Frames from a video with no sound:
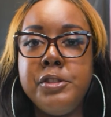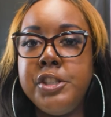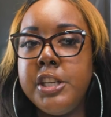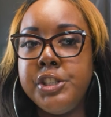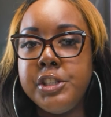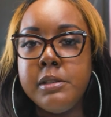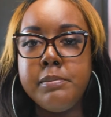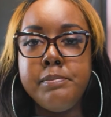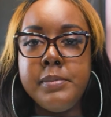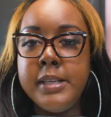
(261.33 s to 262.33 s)

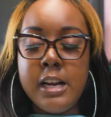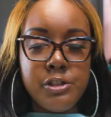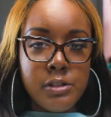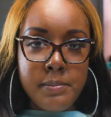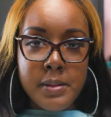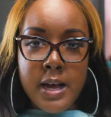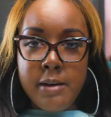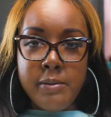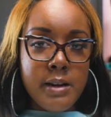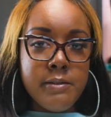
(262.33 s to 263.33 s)
ginger, naturally
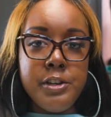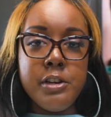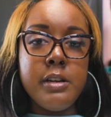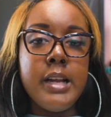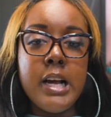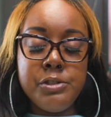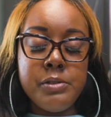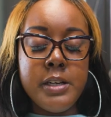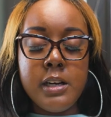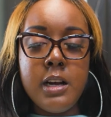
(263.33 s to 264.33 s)
blonde, whatever your
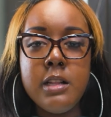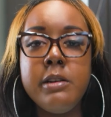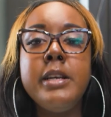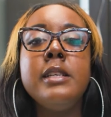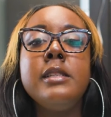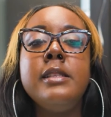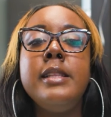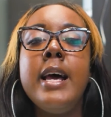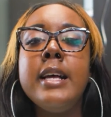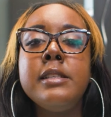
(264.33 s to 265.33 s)
natural hair color is,
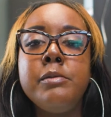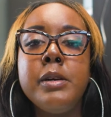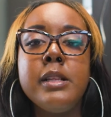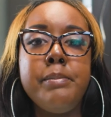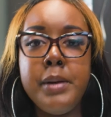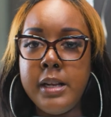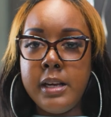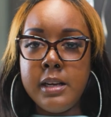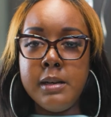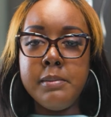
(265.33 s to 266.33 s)
that's where the pigment